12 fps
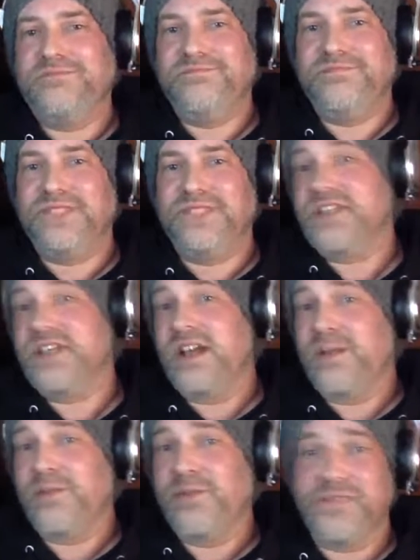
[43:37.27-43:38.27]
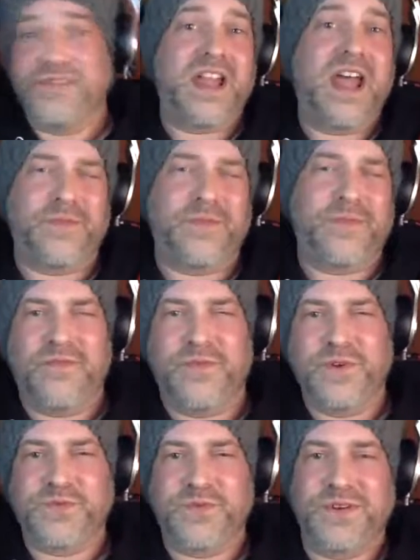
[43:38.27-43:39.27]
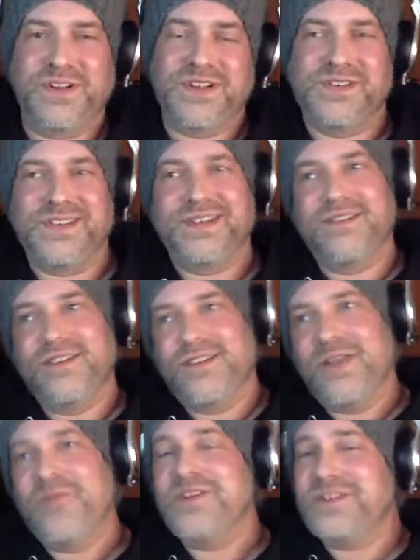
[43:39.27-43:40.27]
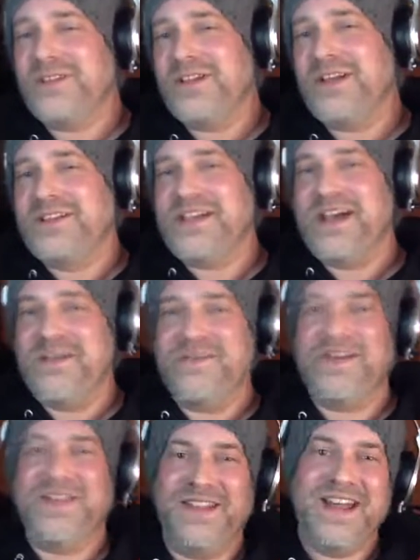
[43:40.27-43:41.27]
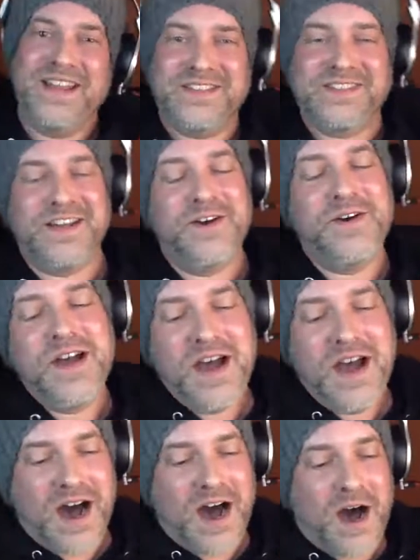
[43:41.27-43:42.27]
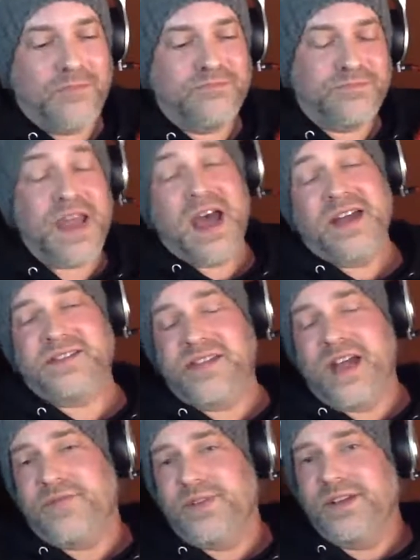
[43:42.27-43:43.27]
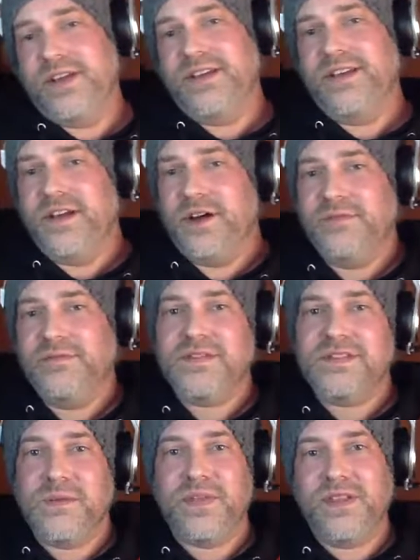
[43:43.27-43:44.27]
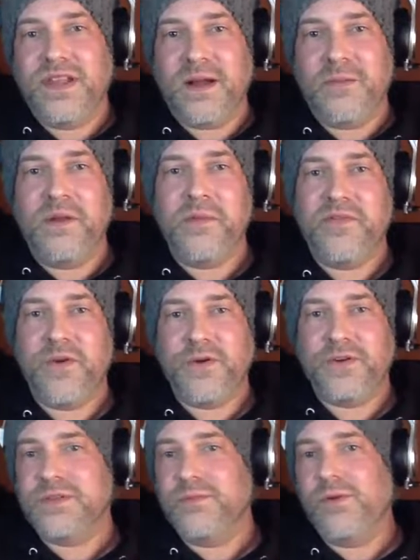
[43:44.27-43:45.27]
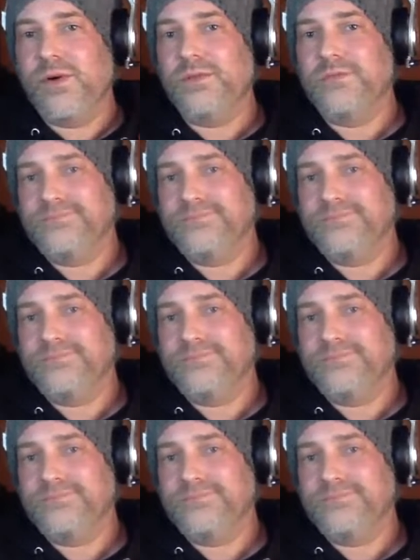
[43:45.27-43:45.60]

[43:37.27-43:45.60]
since I got approved just after that first one, because I was like, well, I wasted a lot of time on that. So, but yeah, it's definitely, something that I'm going to be focusing more